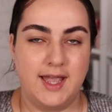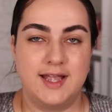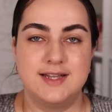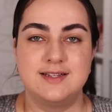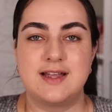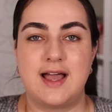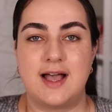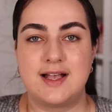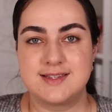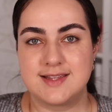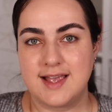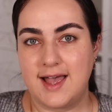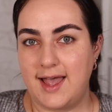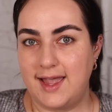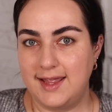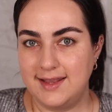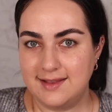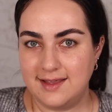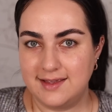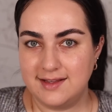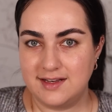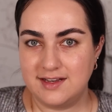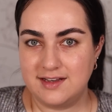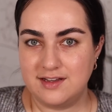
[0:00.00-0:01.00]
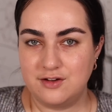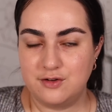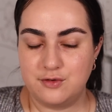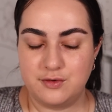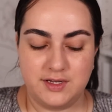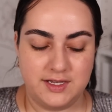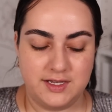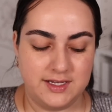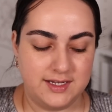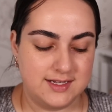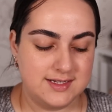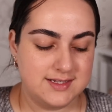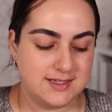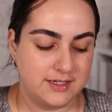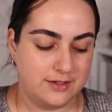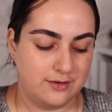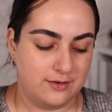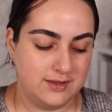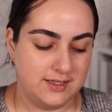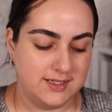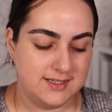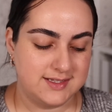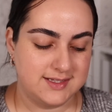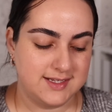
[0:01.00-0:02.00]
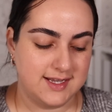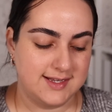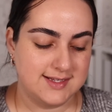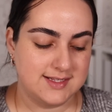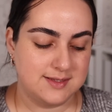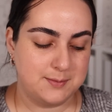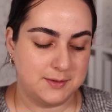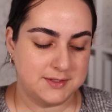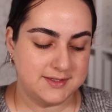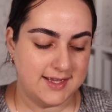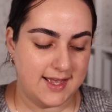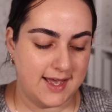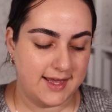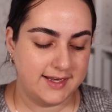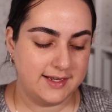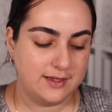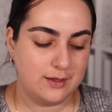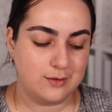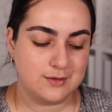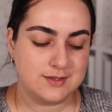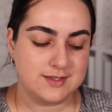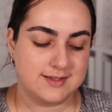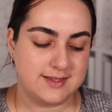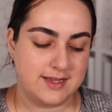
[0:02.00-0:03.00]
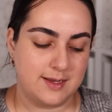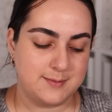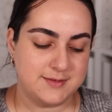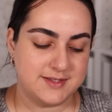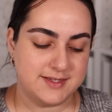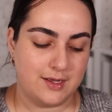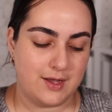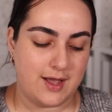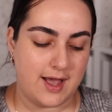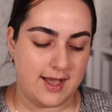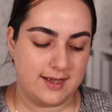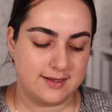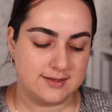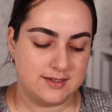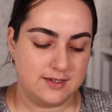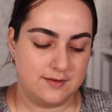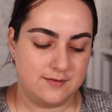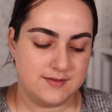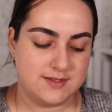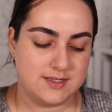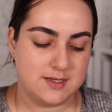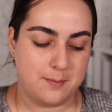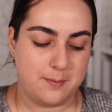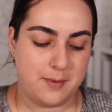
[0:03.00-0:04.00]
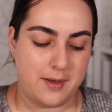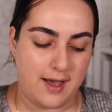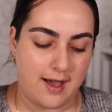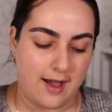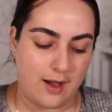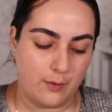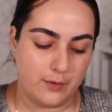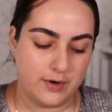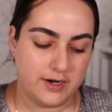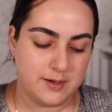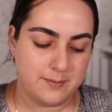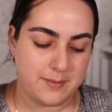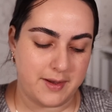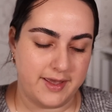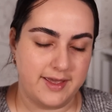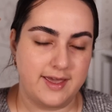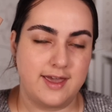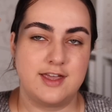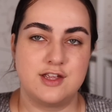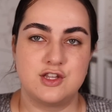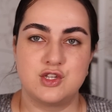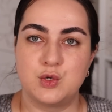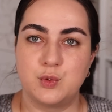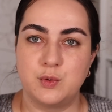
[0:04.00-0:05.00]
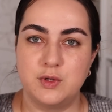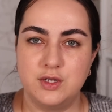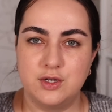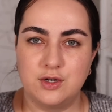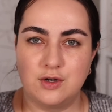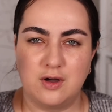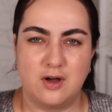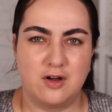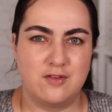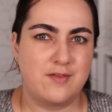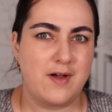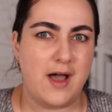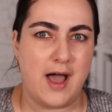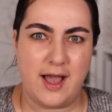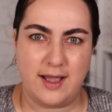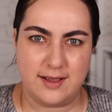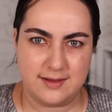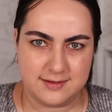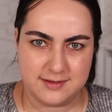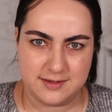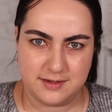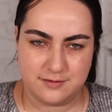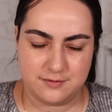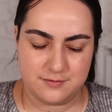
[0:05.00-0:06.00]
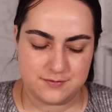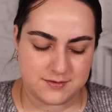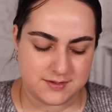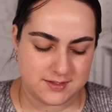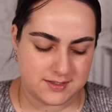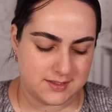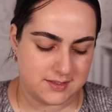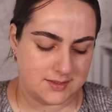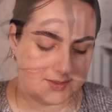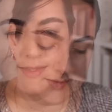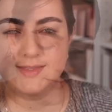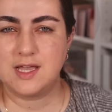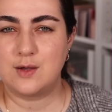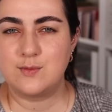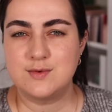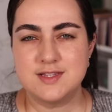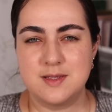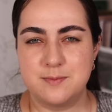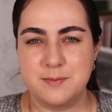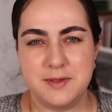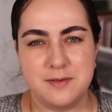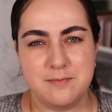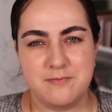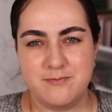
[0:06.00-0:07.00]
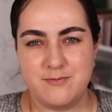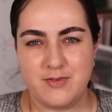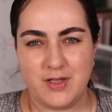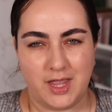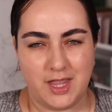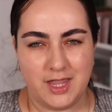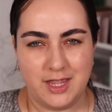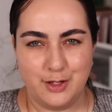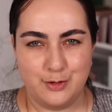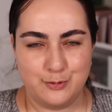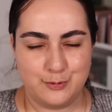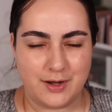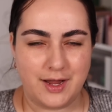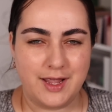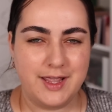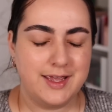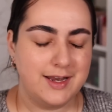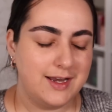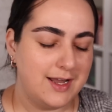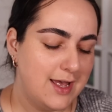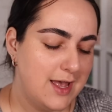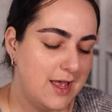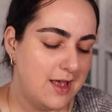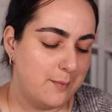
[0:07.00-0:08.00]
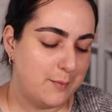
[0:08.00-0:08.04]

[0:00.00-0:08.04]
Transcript: And as highlighted ingredients, it only says botanical stem cell actives powered by a trio of actives. That was a bit vague, right?